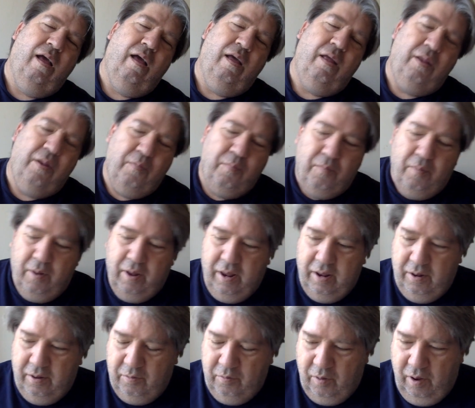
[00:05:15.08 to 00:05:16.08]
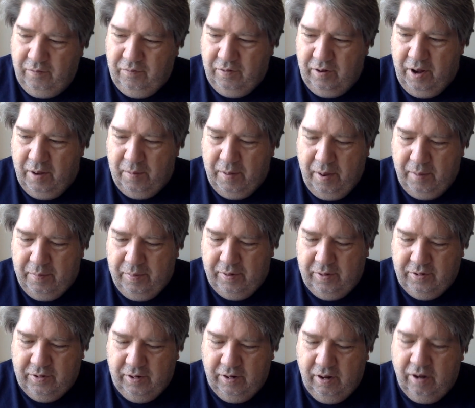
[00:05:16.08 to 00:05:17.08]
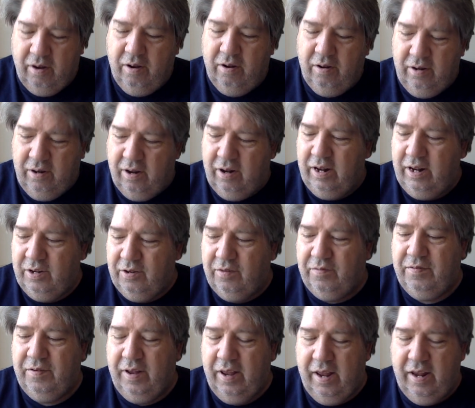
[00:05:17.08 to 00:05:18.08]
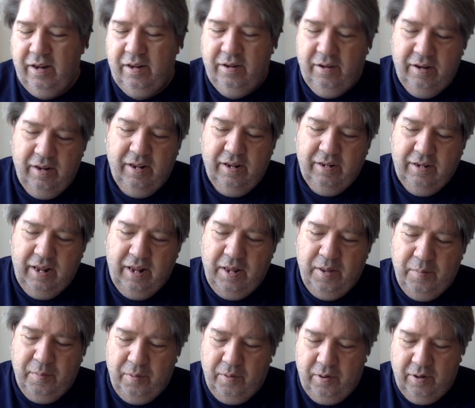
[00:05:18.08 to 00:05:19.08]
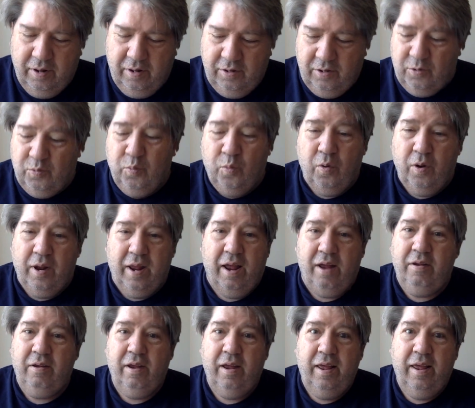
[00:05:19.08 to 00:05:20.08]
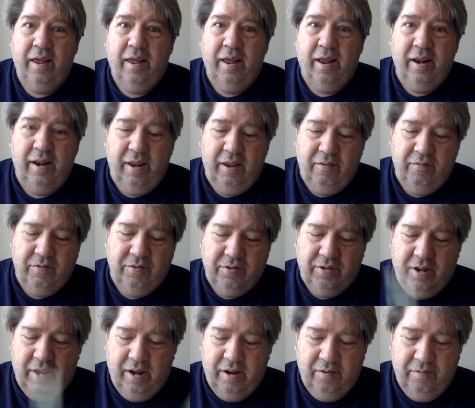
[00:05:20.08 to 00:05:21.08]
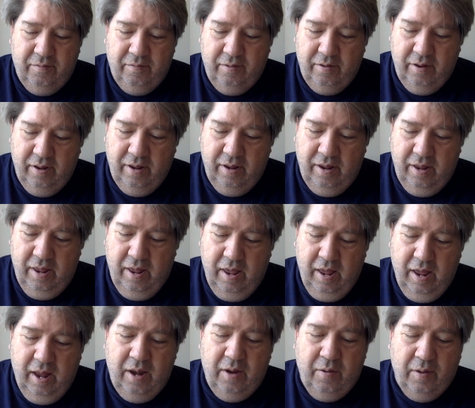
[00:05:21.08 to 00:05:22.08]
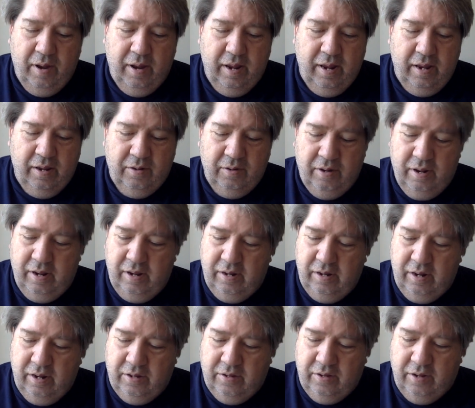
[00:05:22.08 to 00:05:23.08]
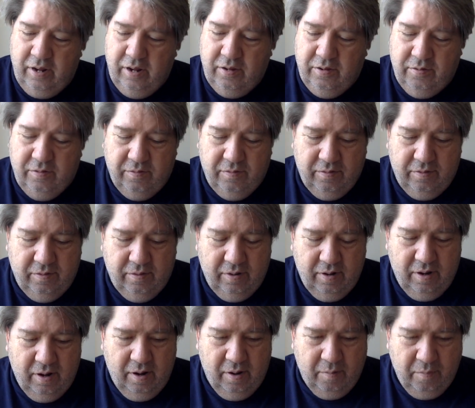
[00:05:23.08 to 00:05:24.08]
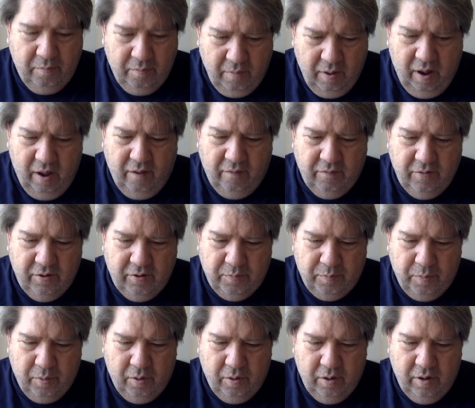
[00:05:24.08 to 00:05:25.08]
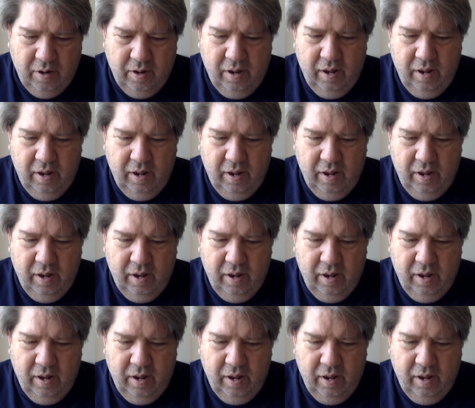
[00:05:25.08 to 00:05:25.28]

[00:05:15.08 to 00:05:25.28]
and my wife would come up and she'd, oh God, he's off again. Take the book and just walk out and leave us there. Anyway, it's a marvellous book.